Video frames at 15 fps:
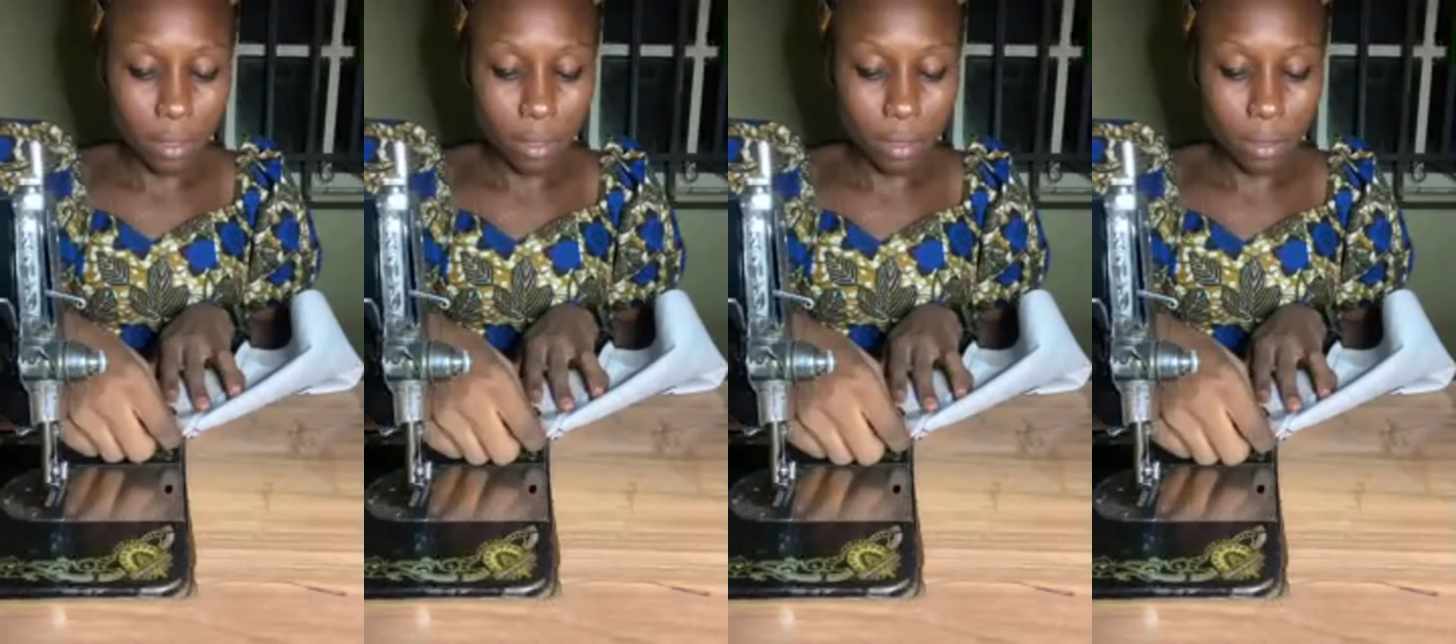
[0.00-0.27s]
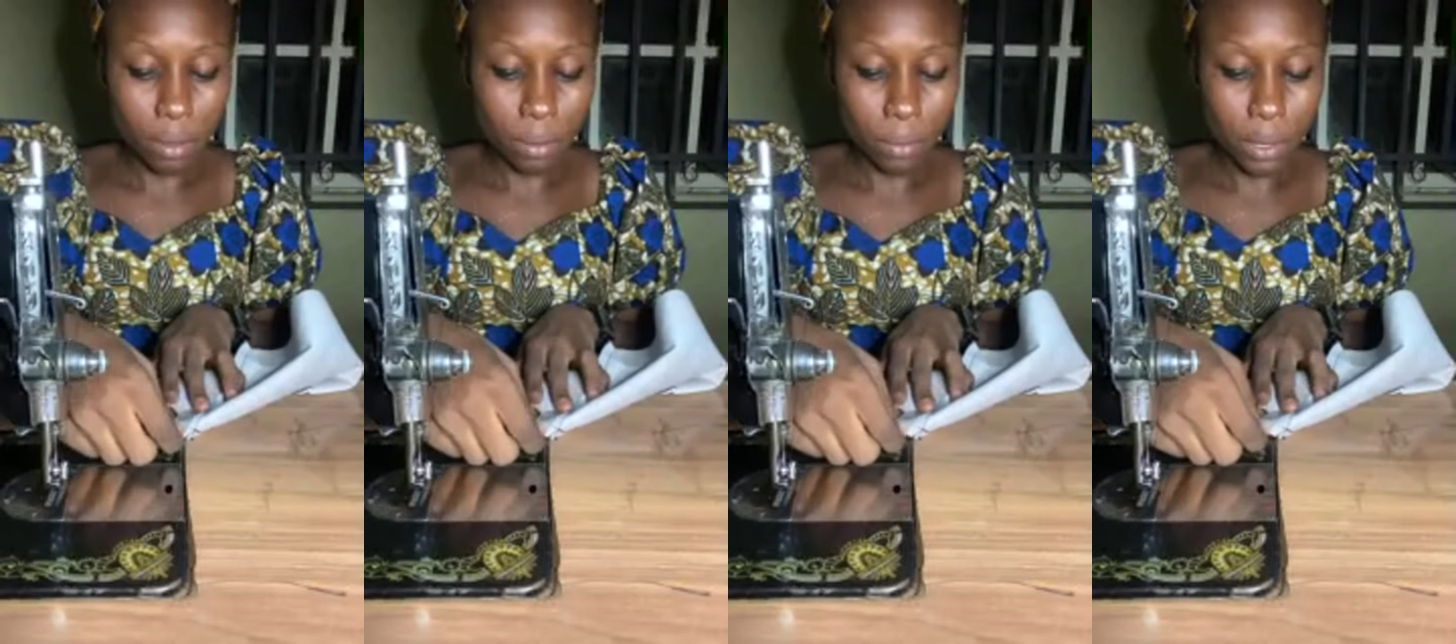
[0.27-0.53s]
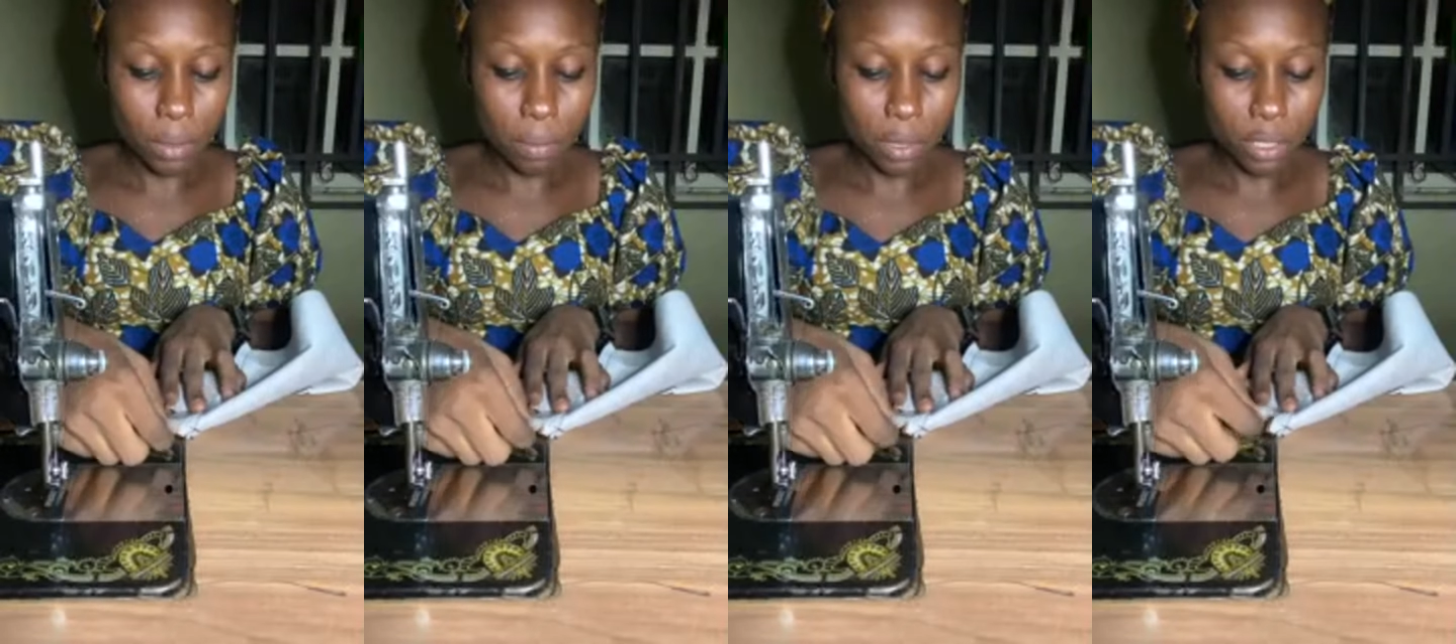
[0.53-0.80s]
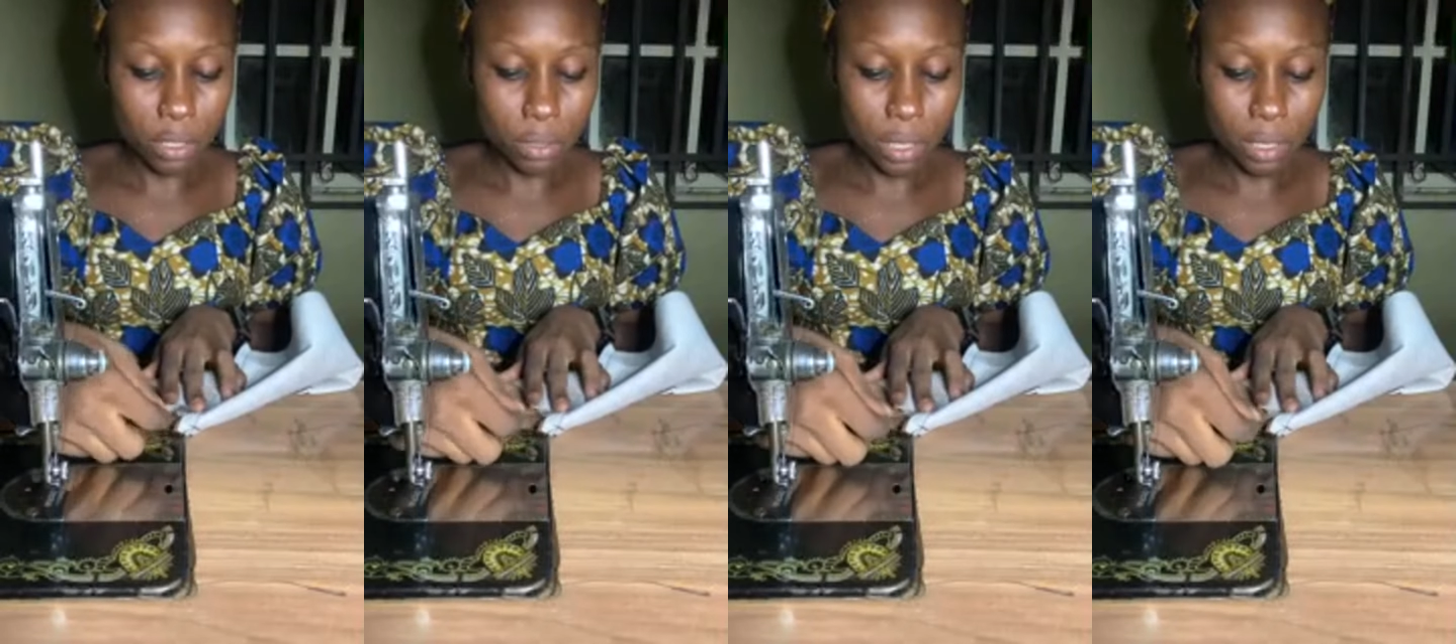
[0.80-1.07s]
So when you
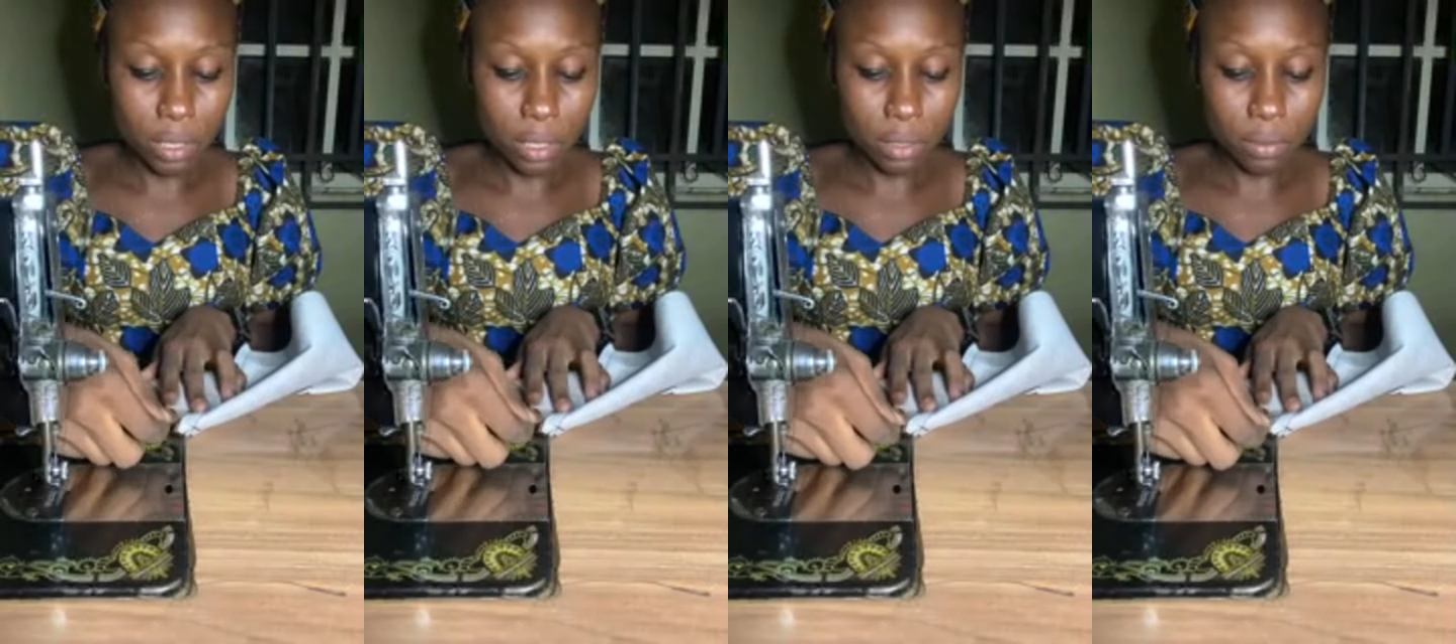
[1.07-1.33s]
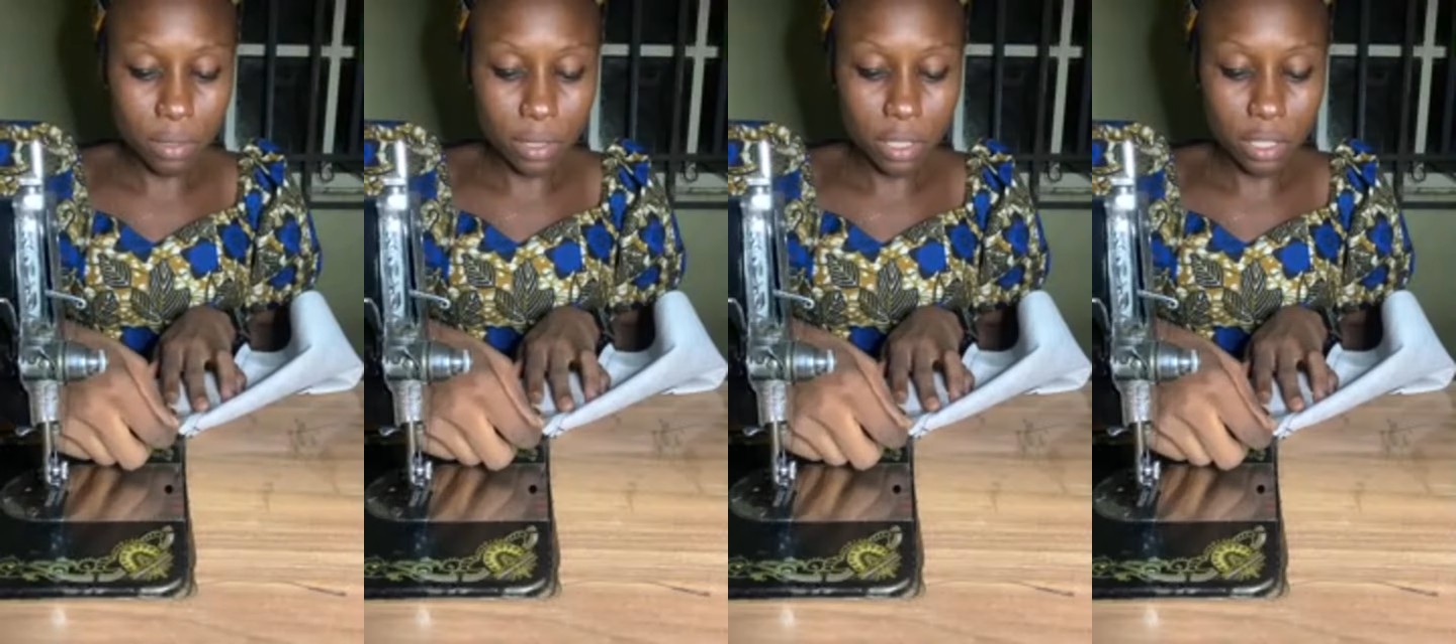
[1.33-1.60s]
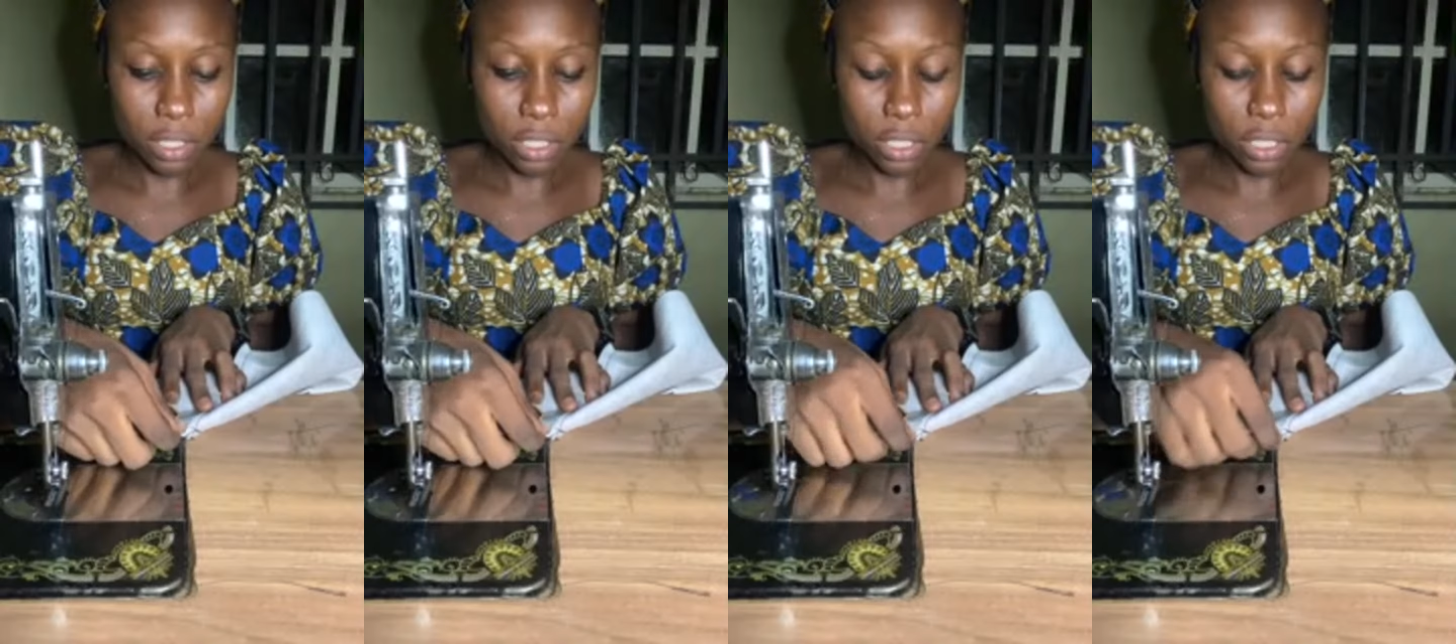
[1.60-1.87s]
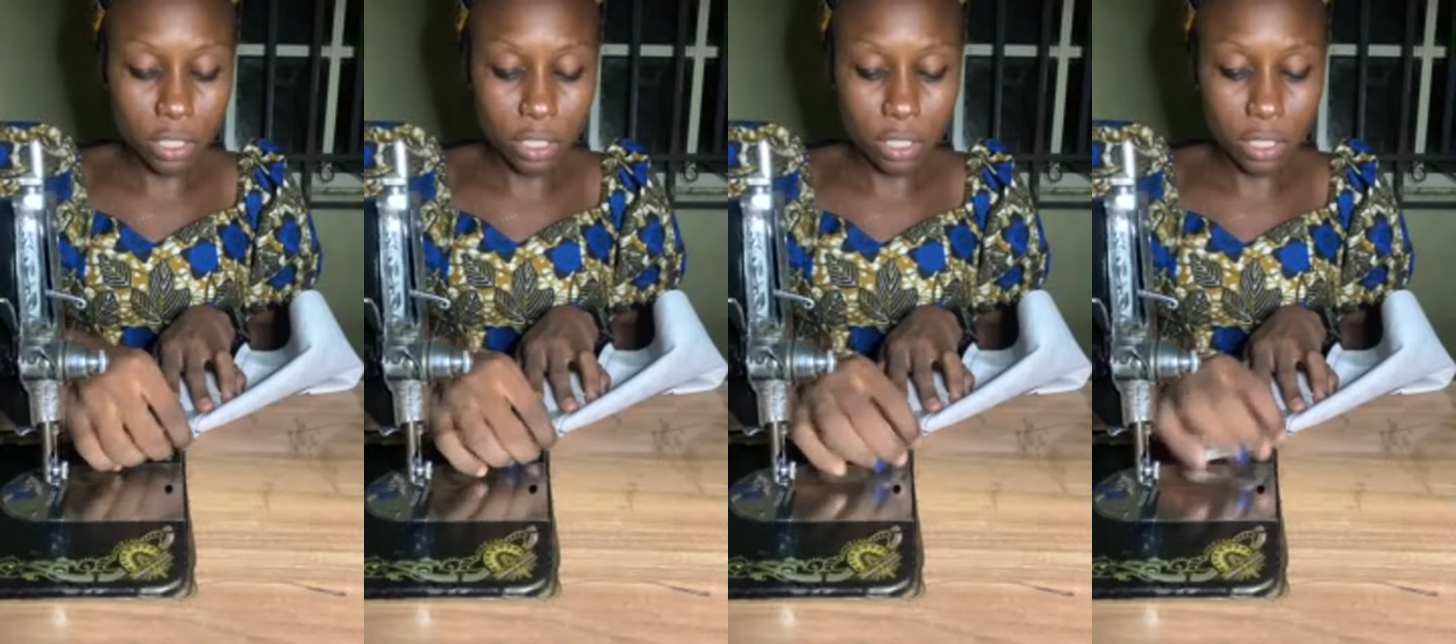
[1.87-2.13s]
measure out 3
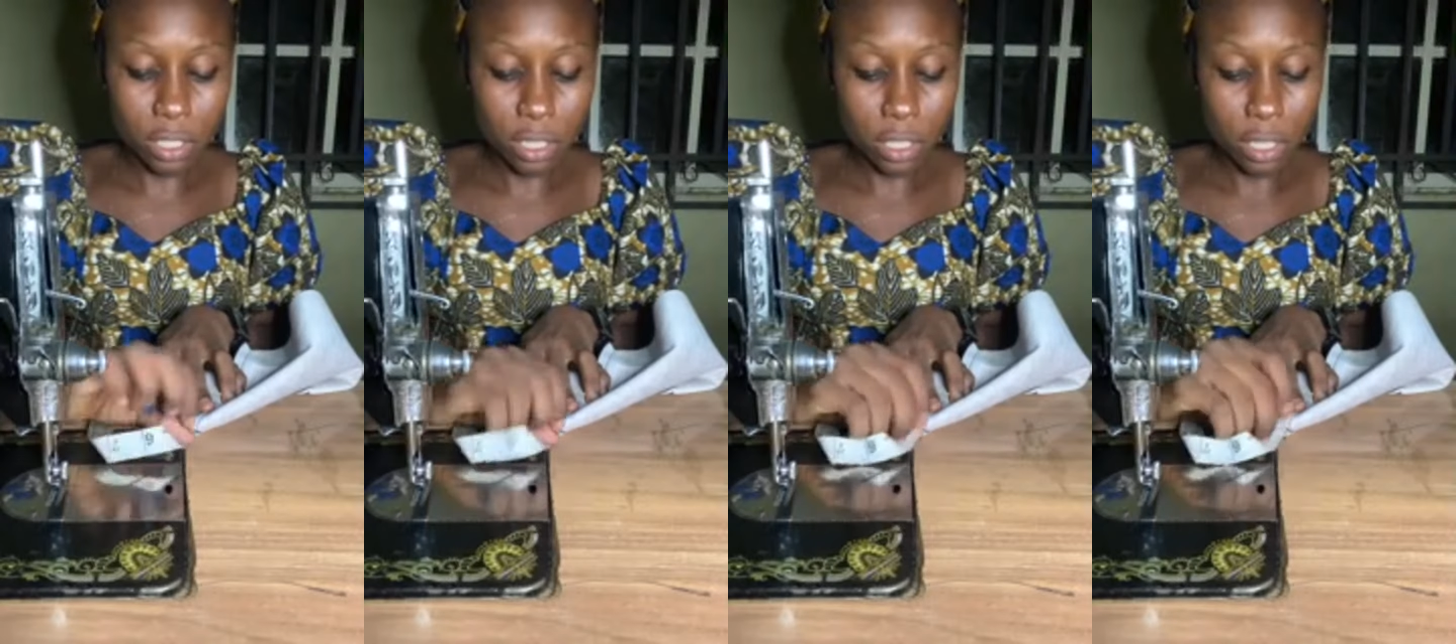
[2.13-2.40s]
inches,